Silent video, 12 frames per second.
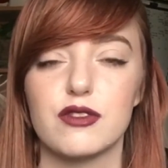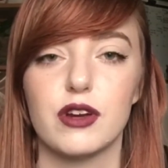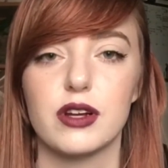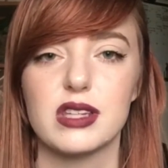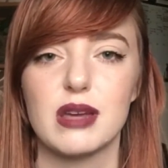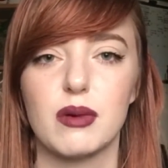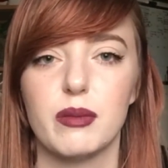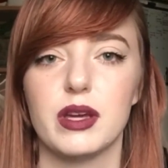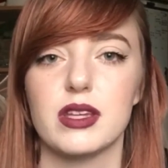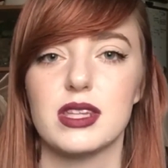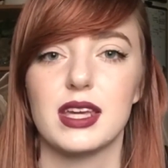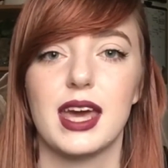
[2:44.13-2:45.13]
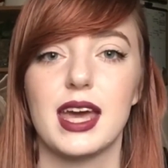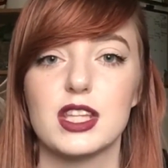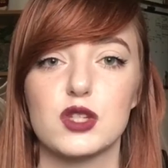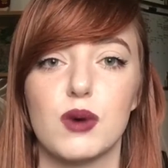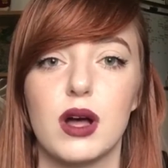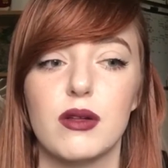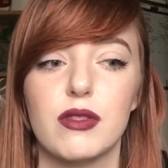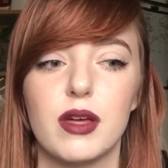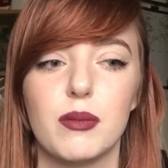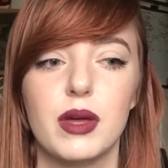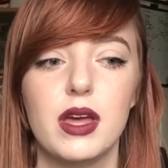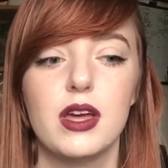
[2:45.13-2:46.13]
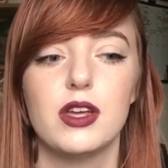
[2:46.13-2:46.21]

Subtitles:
for example, because they can't swallow them.